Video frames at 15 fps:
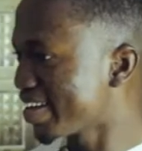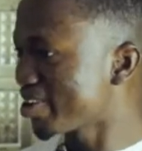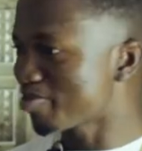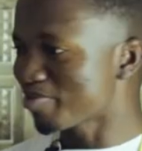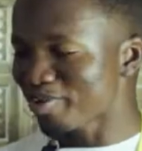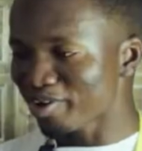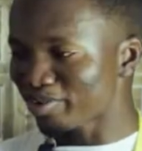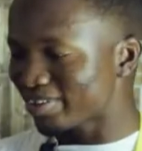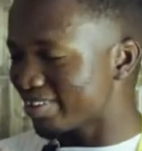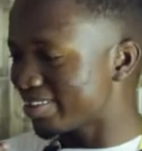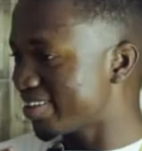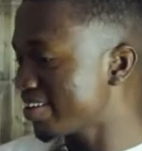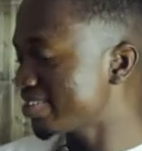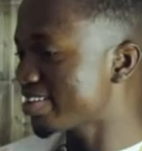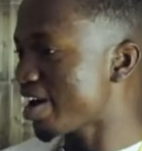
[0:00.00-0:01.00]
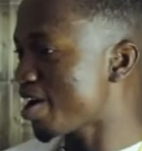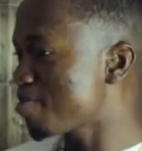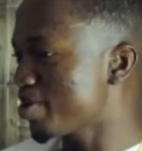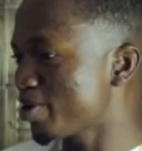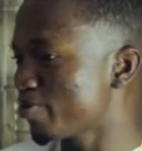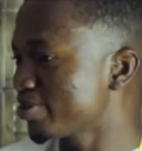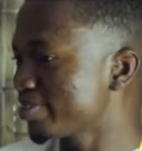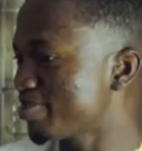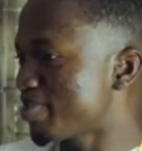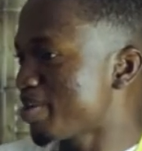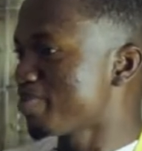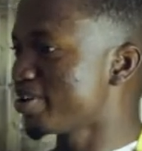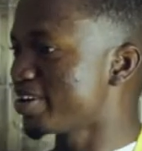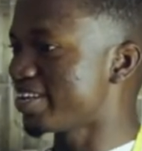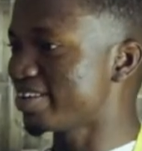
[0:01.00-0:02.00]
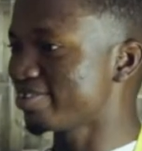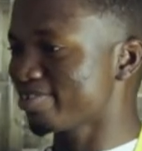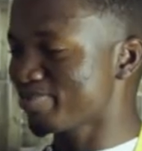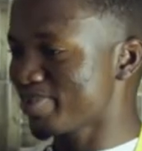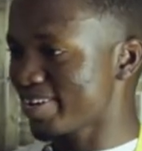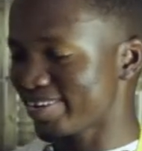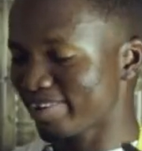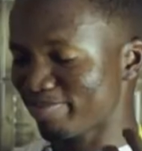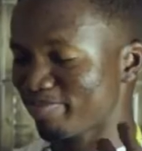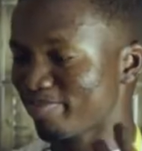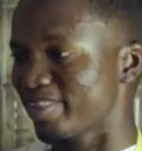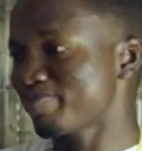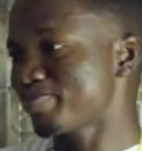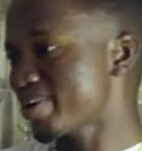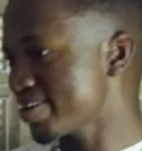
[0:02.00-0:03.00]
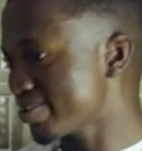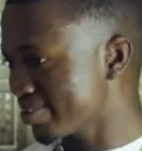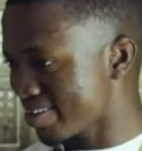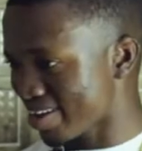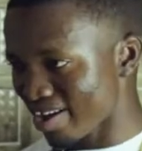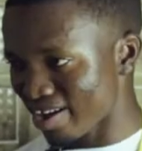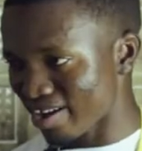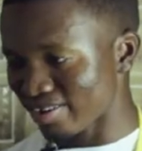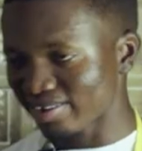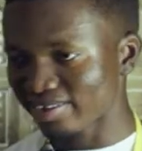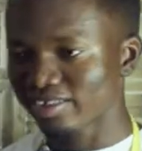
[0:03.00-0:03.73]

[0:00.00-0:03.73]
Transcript: Because that time it wasn't about money. It was about the passion I had.